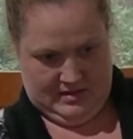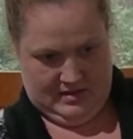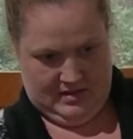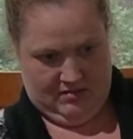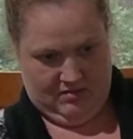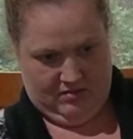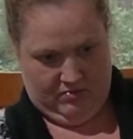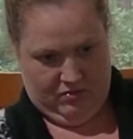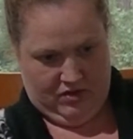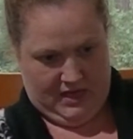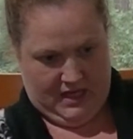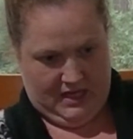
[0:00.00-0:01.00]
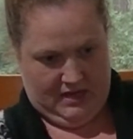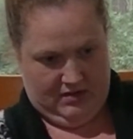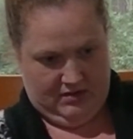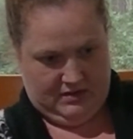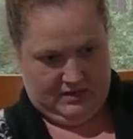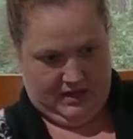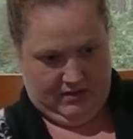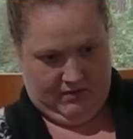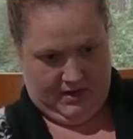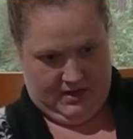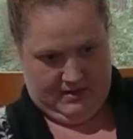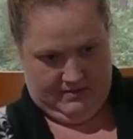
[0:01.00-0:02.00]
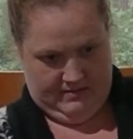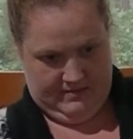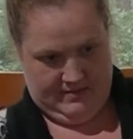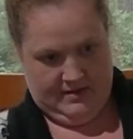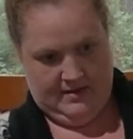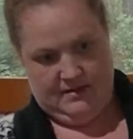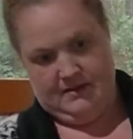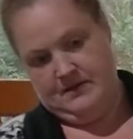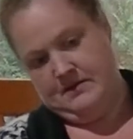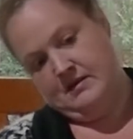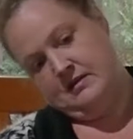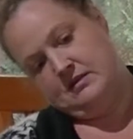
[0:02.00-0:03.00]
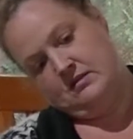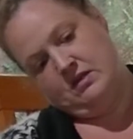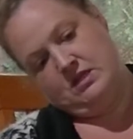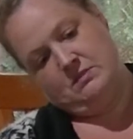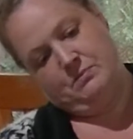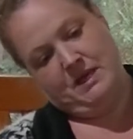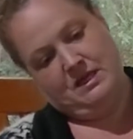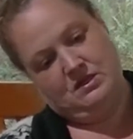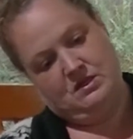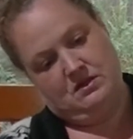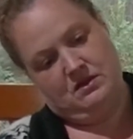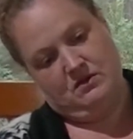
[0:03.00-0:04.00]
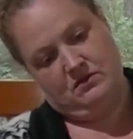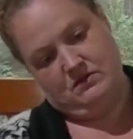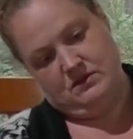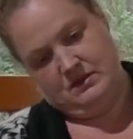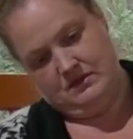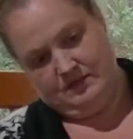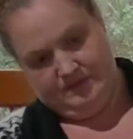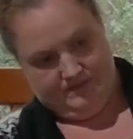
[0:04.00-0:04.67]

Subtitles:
They look more like ears that way. So I just pinched those.